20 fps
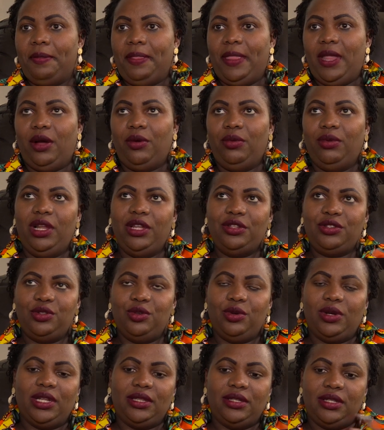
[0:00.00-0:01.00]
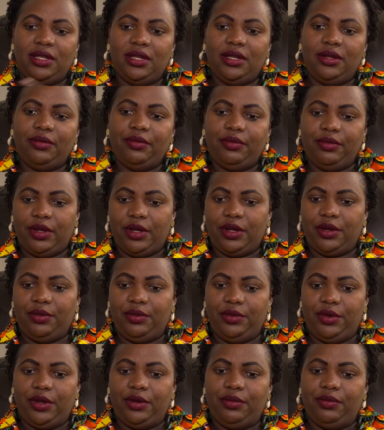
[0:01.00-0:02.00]
Now, let's look at
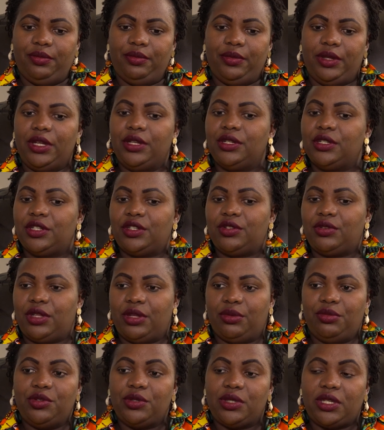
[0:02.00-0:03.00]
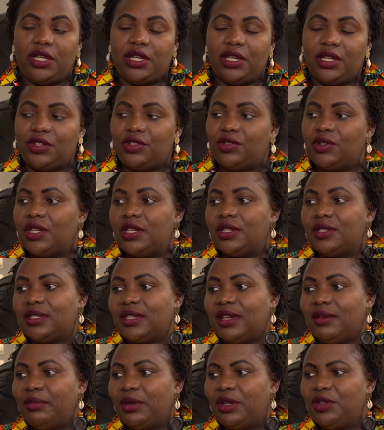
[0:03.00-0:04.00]
the industry, the music industry in
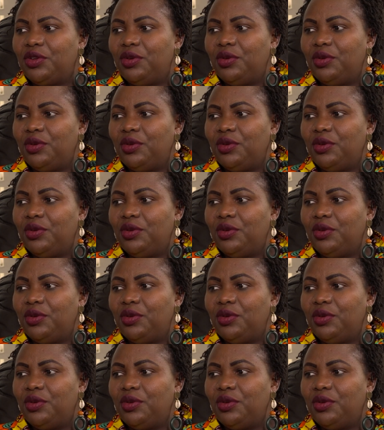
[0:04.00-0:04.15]
Zambia.